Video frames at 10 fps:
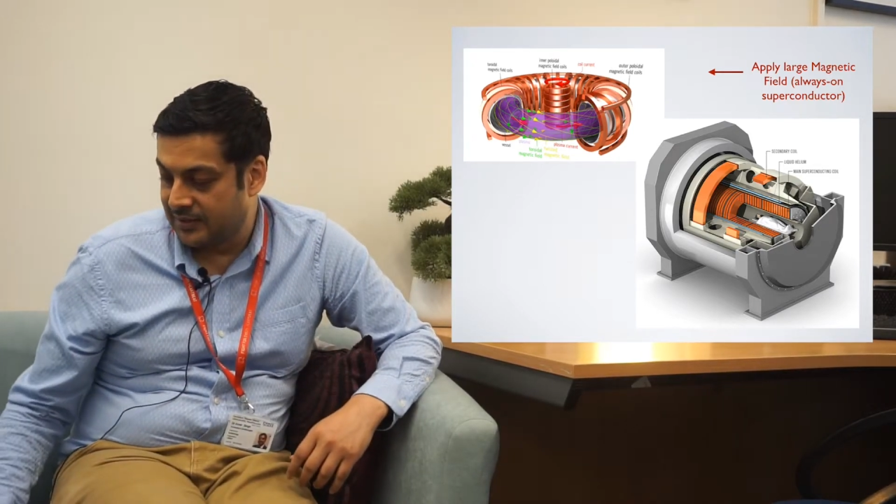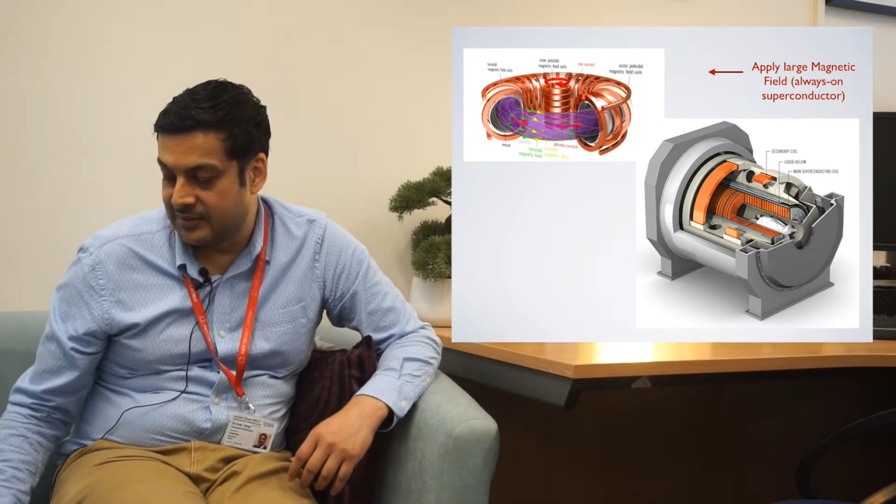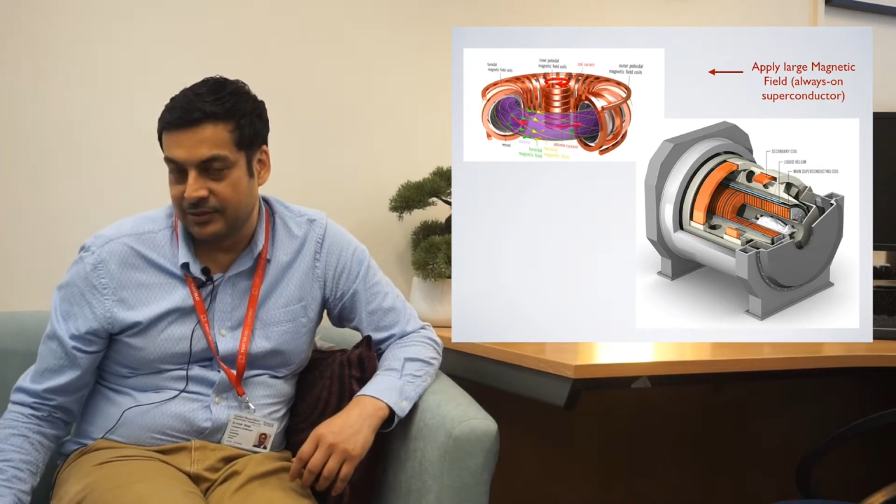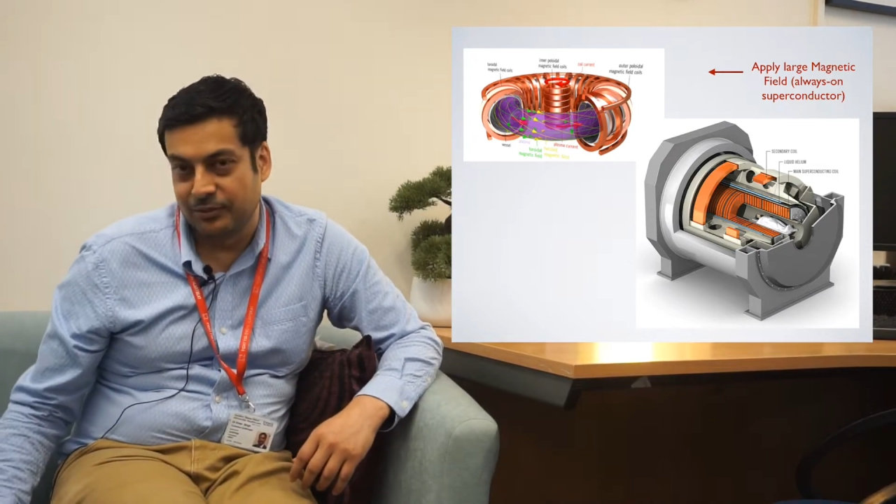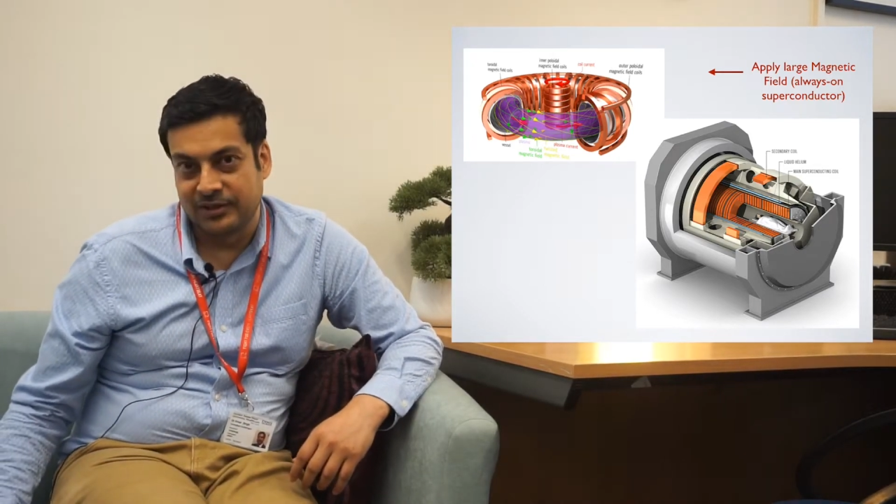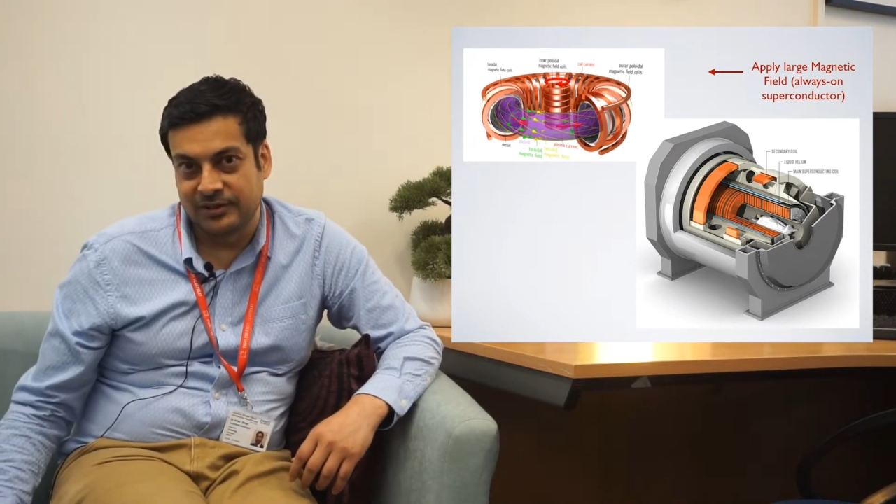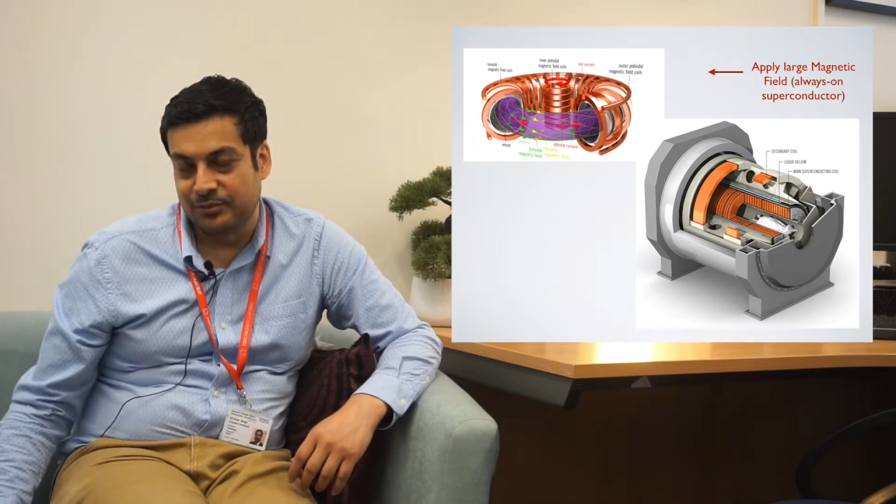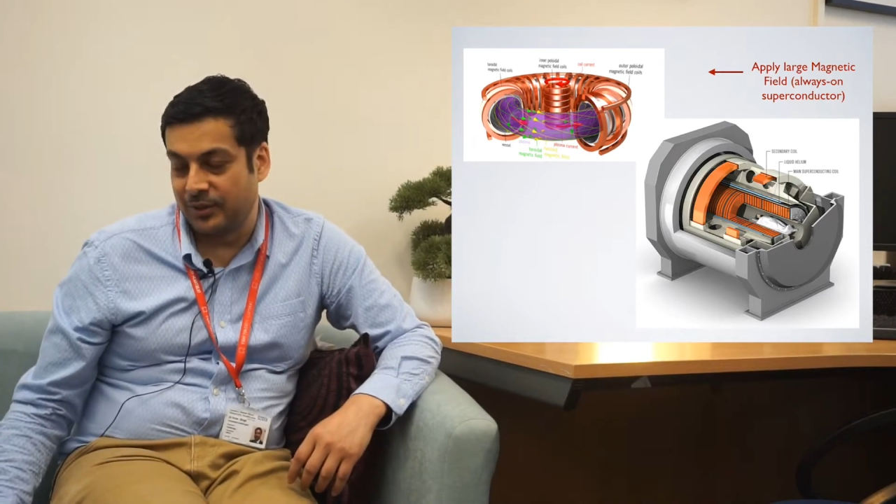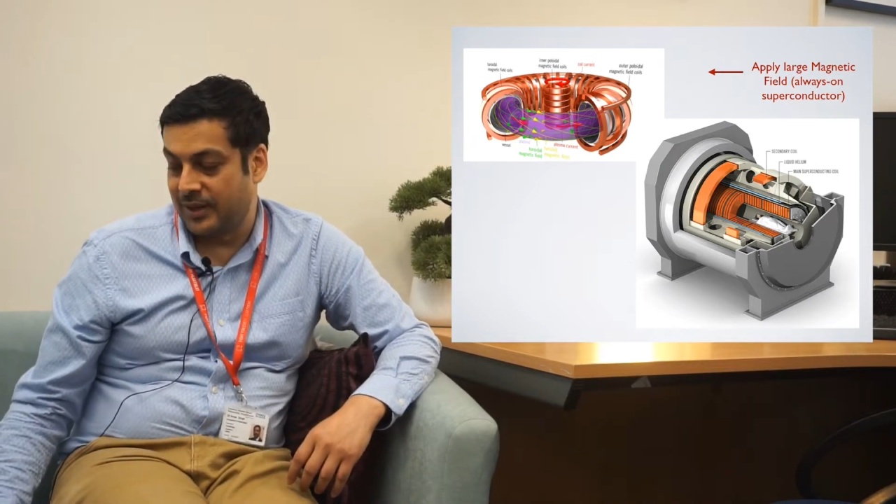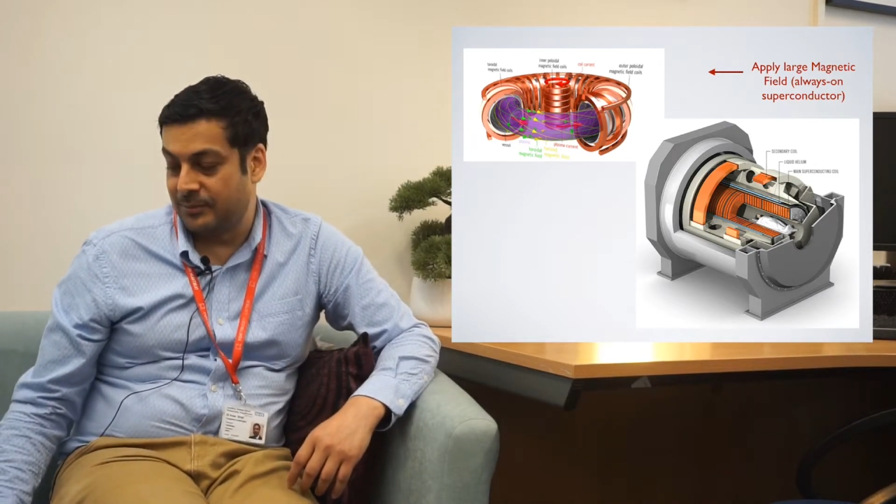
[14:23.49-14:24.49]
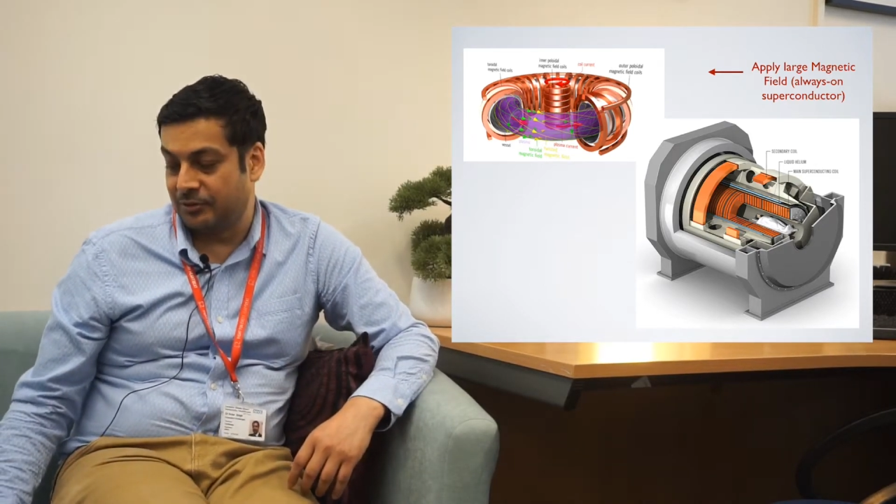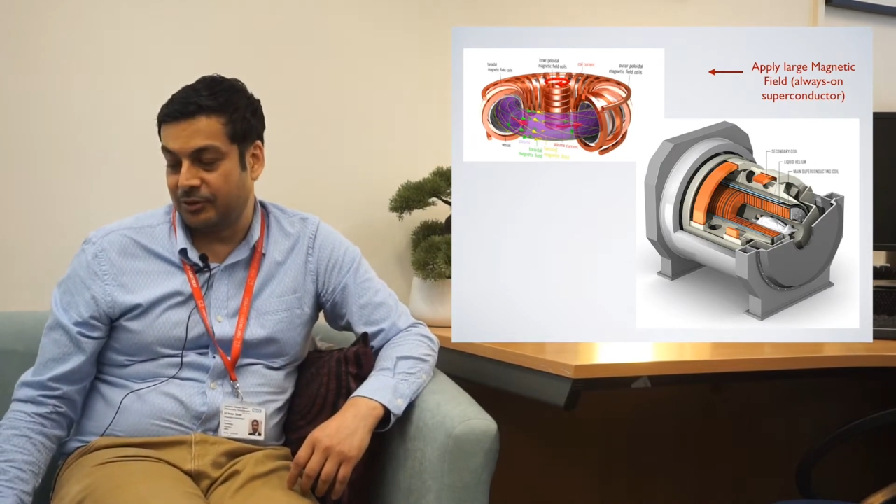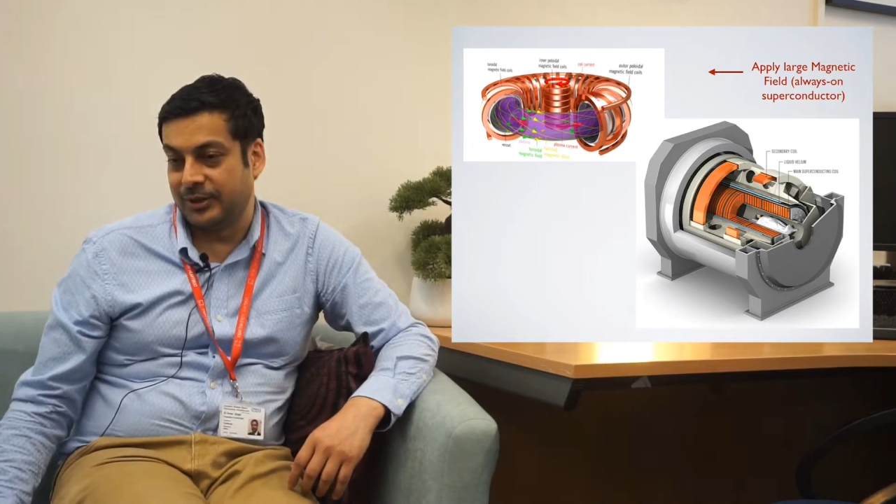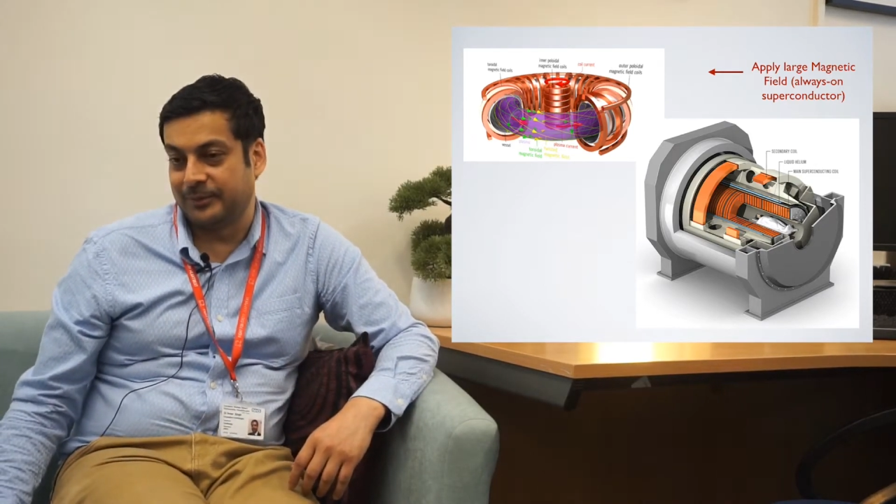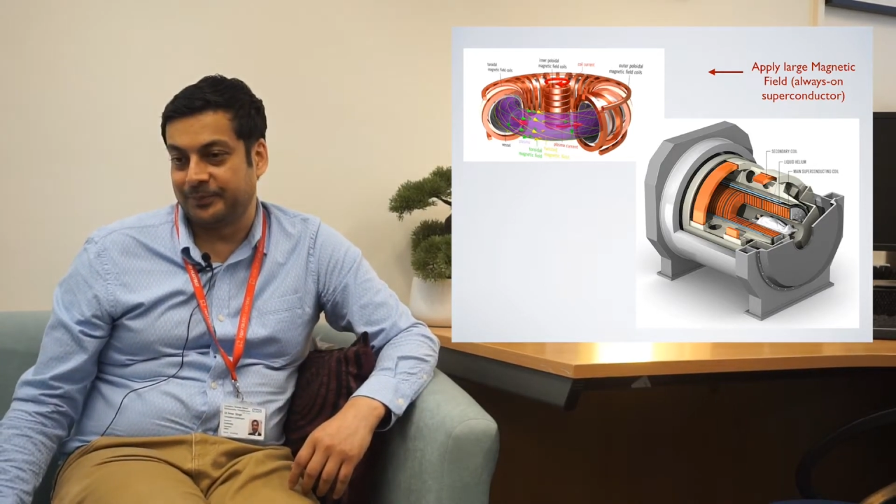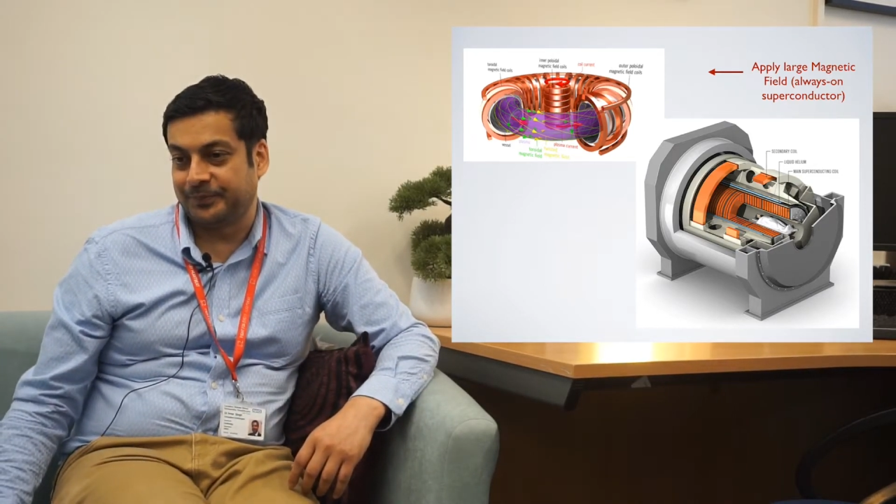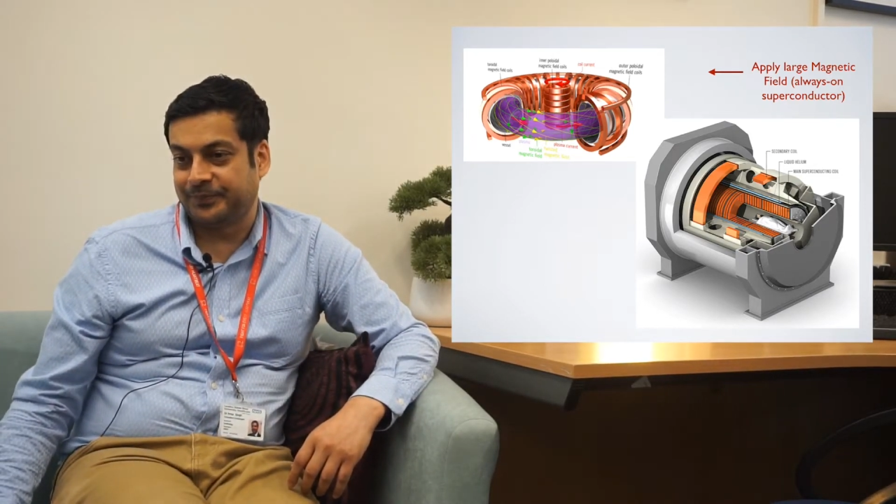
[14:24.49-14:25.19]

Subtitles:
considerations with MRI.